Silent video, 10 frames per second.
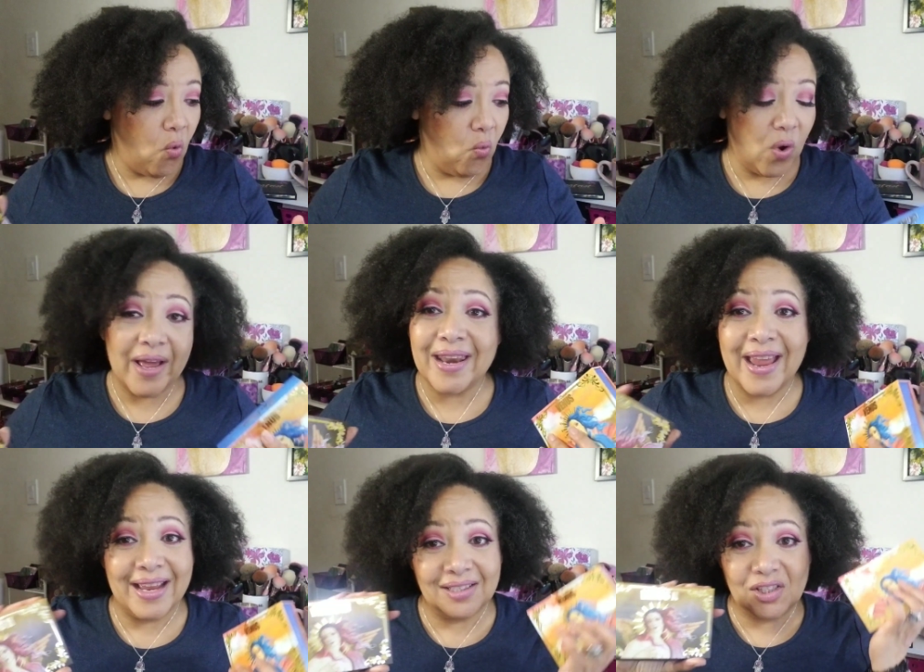one
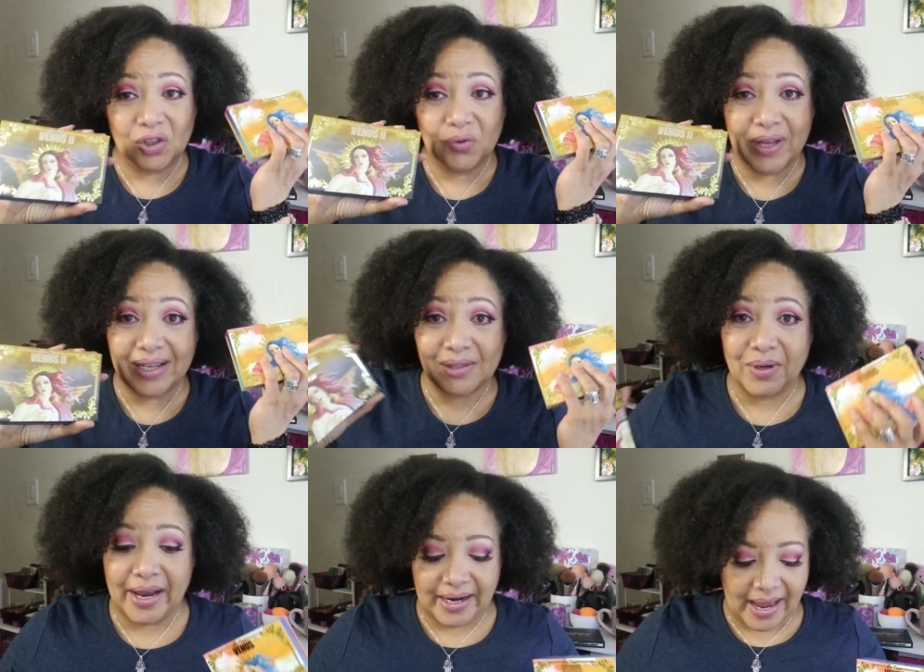and two. That's
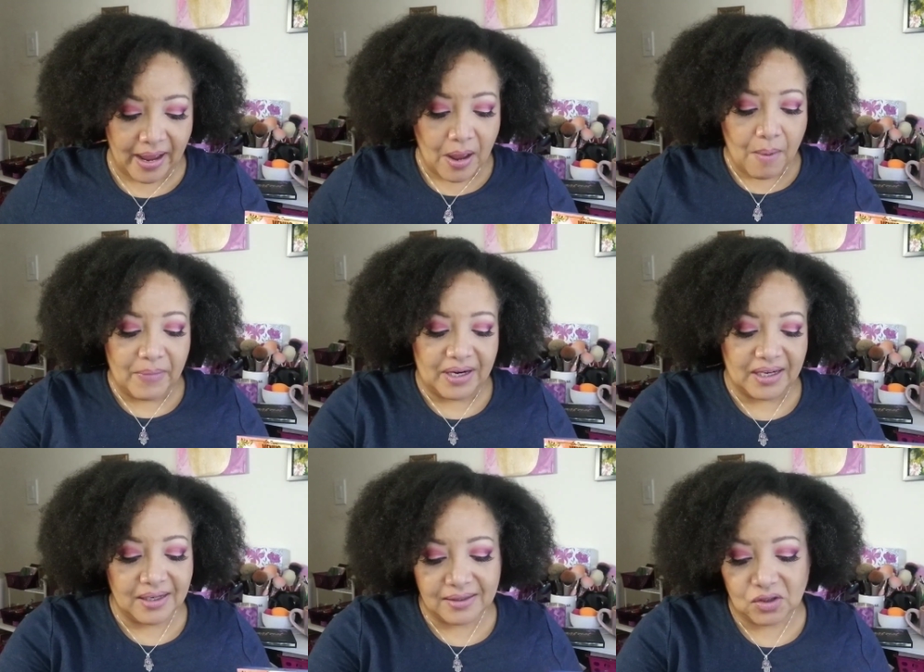what I got.
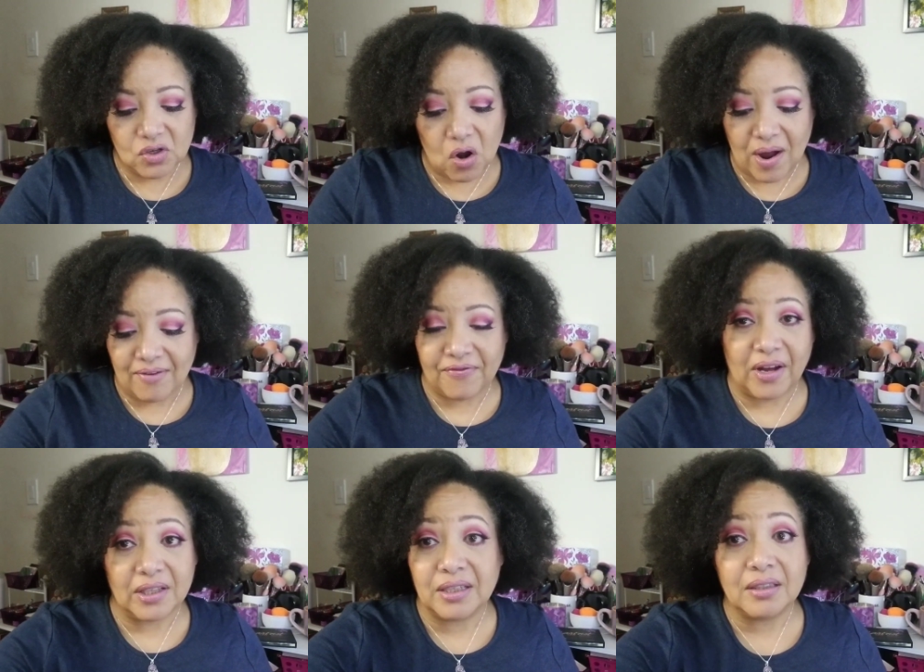Because, you know, I've
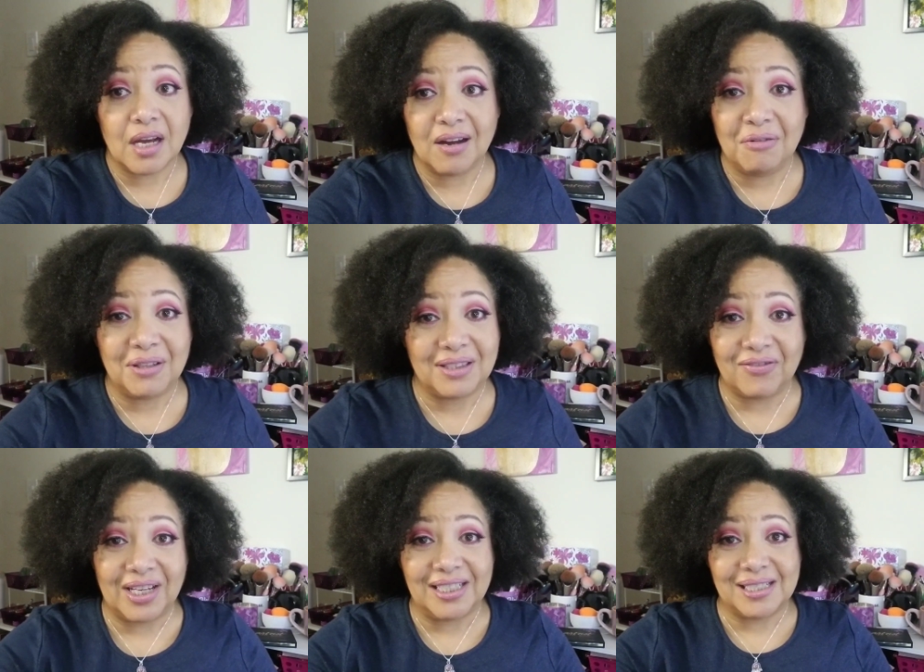fallen in love with the
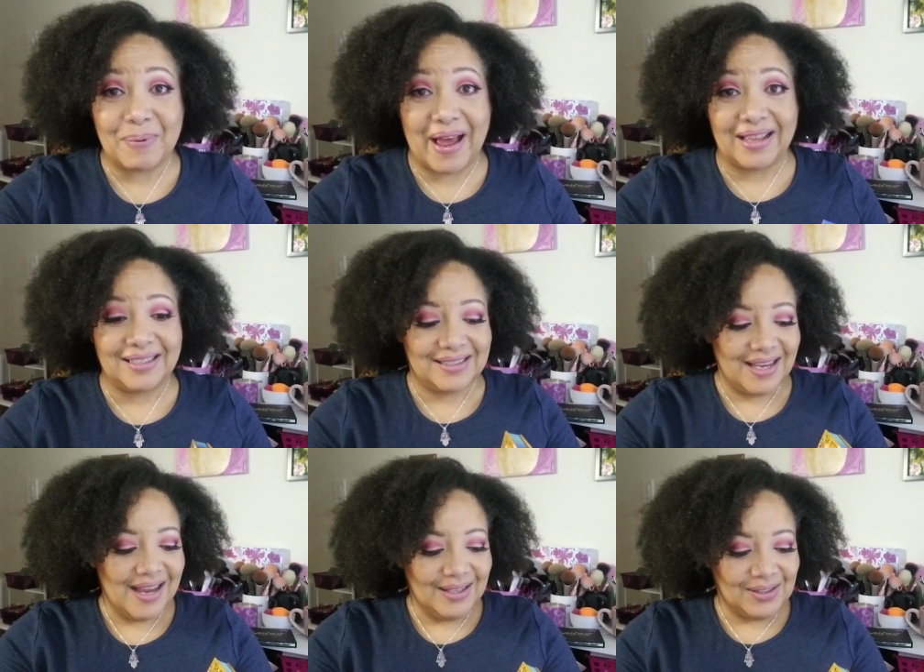Venus
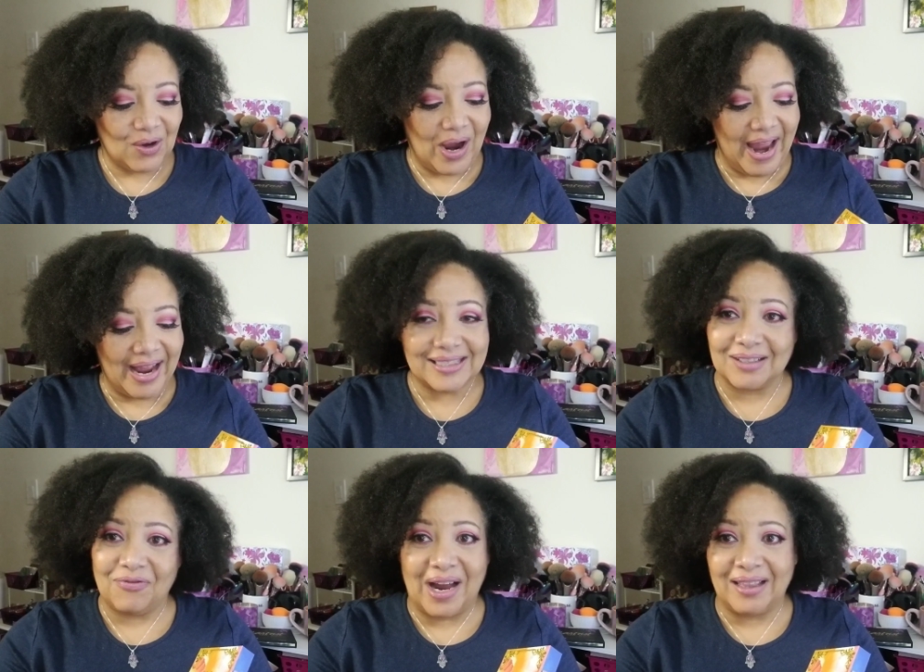palettes. So I had
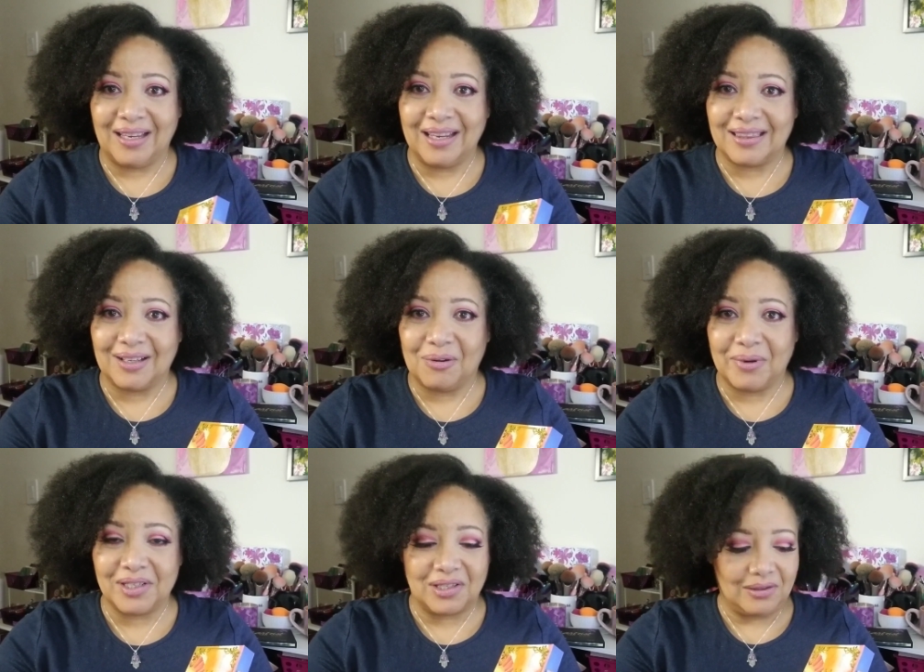to finally get the
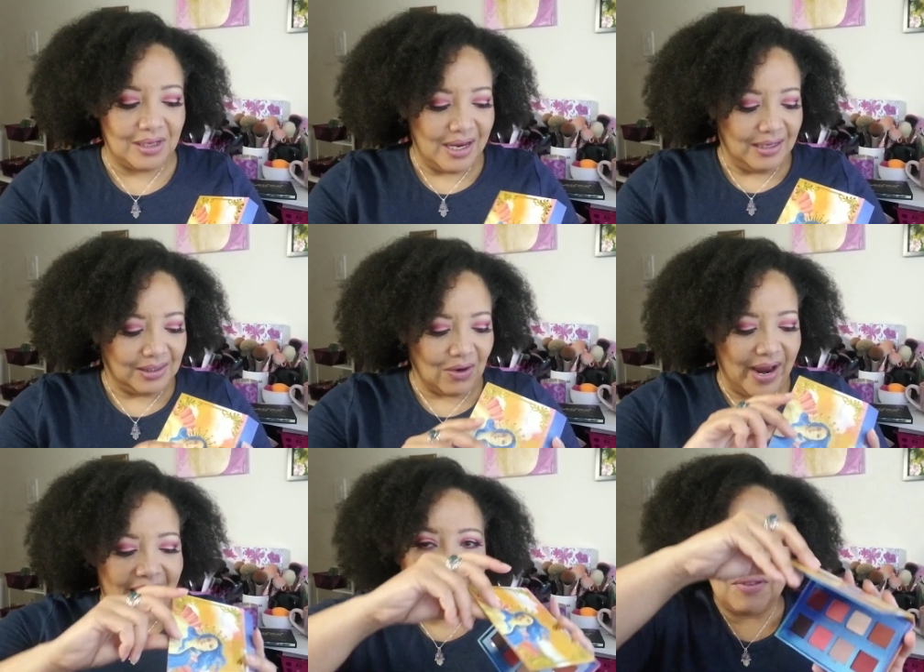originals. So
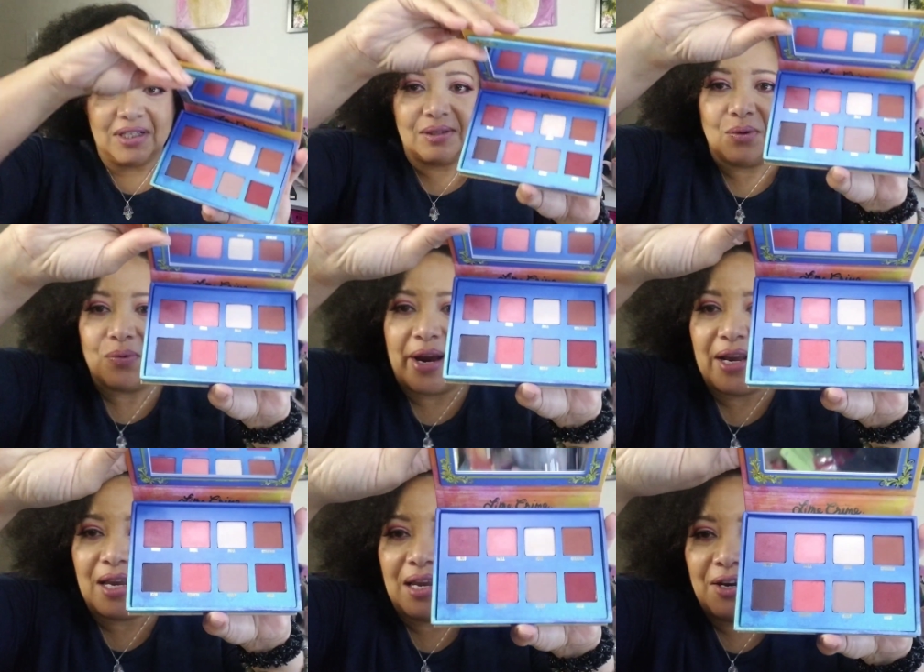I have this one
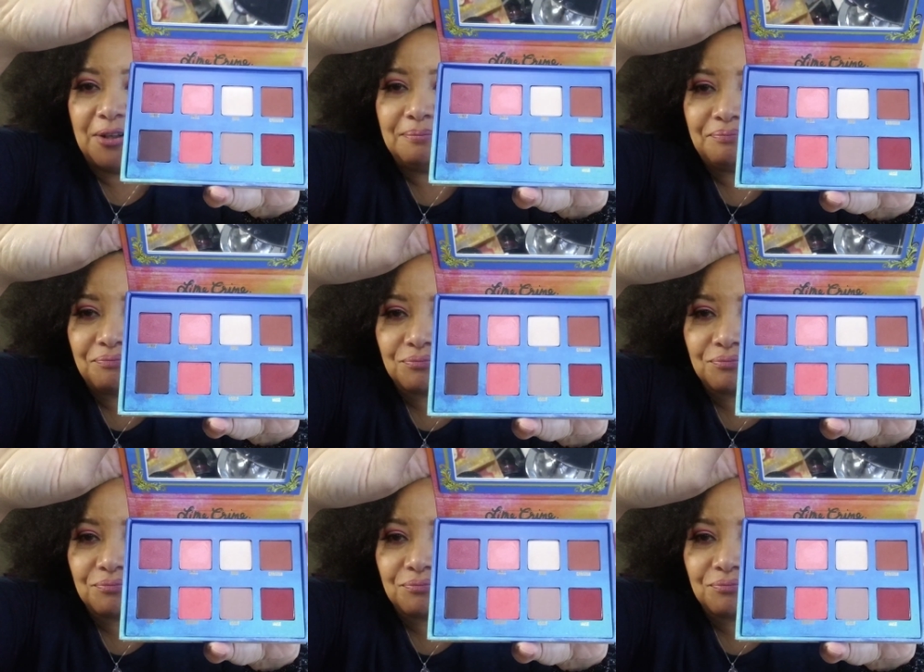right here